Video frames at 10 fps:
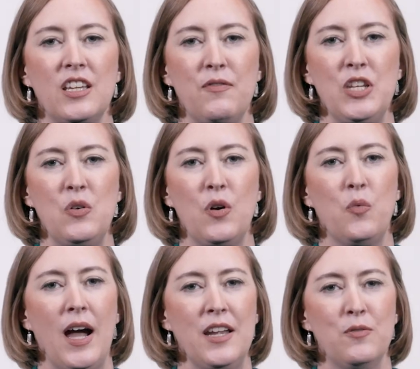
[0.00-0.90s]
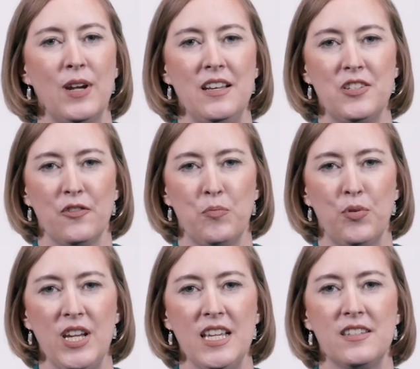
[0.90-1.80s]
giving you a wide range of
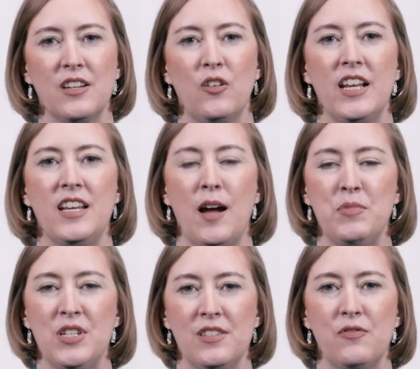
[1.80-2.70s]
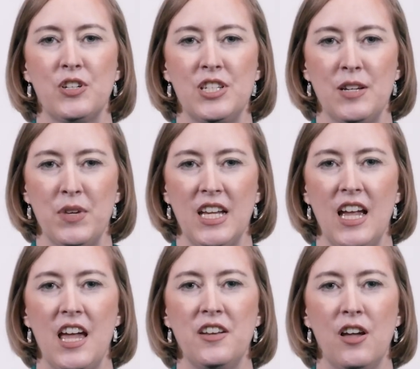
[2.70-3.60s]
pre-integrated options for shipping
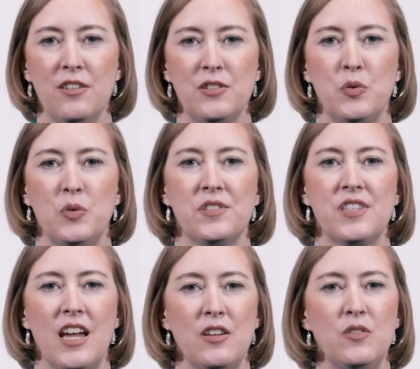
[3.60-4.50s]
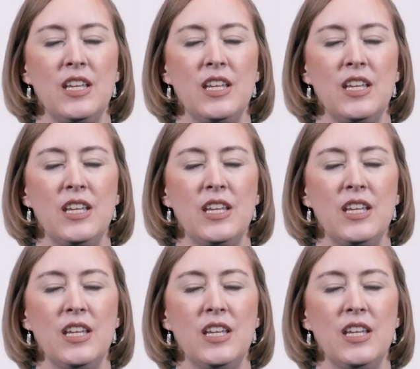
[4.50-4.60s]
and other tools that you